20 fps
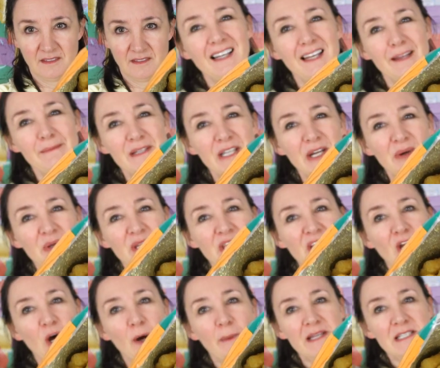Let me know in the
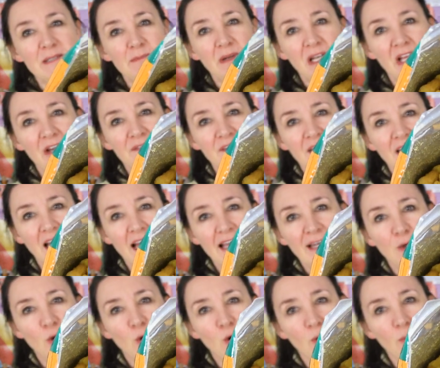comments below if you like
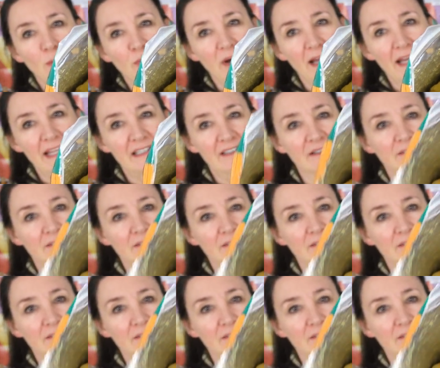cornbread.